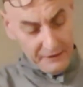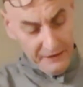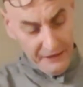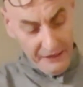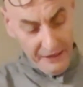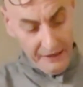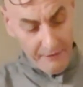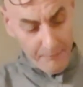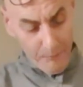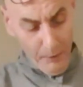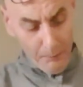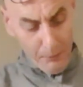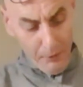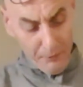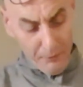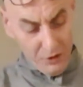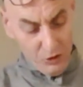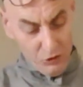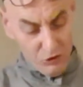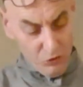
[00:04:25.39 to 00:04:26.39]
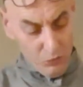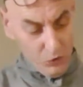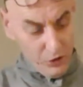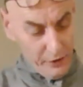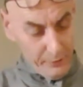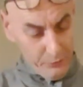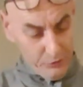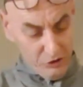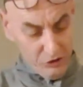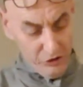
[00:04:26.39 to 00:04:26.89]
I'll probably use a
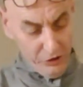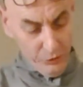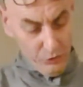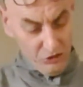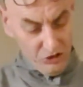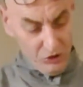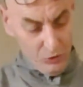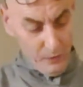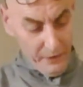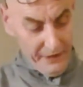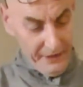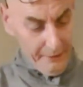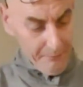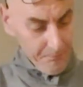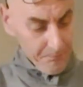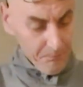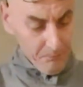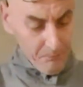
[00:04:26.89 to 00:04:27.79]
worm screw to